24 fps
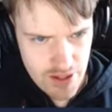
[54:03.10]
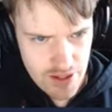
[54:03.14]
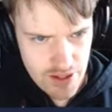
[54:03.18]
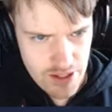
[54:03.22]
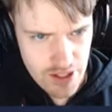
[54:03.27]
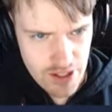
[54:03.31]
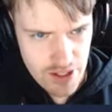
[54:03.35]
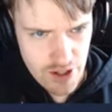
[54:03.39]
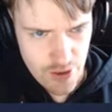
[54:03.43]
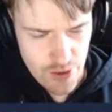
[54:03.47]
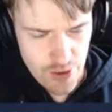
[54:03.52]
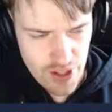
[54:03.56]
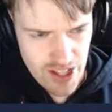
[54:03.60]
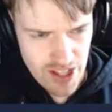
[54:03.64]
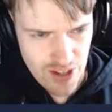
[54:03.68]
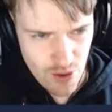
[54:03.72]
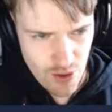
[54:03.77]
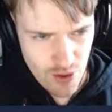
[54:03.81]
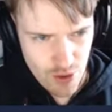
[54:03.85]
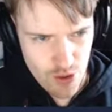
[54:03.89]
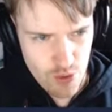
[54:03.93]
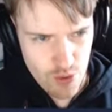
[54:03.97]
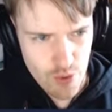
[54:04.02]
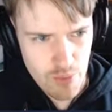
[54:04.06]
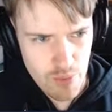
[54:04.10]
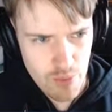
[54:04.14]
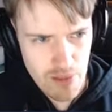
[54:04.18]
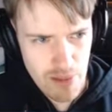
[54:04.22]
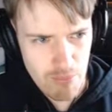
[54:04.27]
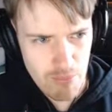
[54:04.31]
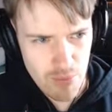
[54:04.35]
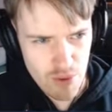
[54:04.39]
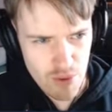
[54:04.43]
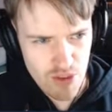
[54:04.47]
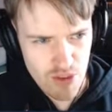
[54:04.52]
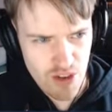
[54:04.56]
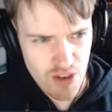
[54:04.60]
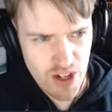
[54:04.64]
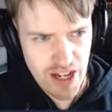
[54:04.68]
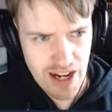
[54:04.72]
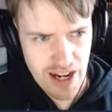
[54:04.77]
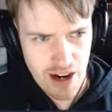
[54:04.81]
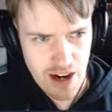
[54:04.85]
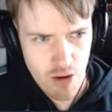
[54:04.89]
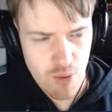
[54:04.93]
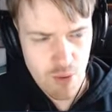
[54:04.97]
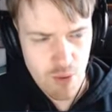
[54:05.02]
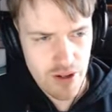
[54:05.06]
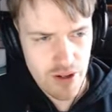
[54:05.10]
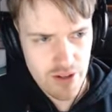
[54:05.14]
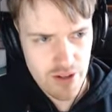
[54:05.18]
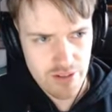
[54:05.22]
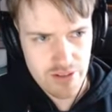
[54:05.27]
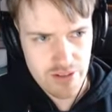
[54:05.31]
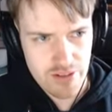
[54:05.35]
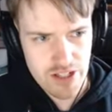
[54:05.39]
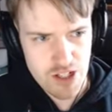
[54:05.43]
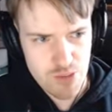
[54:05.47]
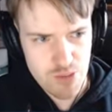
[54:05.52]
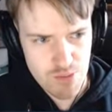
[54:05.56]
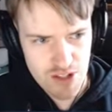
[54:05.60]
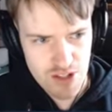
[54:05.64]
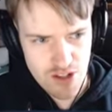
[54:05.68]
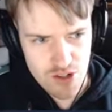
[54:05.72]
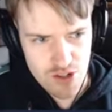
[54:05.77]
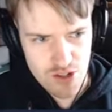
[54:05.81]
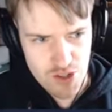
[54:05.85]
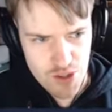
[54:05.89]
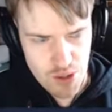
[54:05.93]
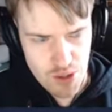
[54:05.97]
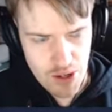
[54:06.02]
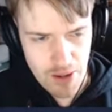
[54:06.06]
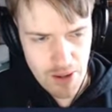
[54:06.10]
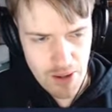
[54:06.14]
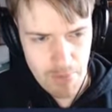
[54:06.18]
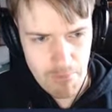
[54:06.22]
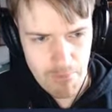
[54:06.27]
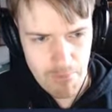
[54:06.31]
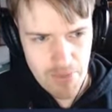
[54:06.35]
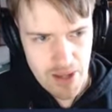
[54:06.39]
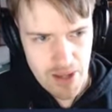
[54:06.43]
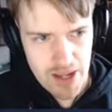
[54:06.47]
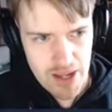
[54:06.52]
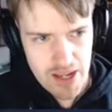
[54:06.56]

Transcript: you know, the kill crew member for now, at least, because um,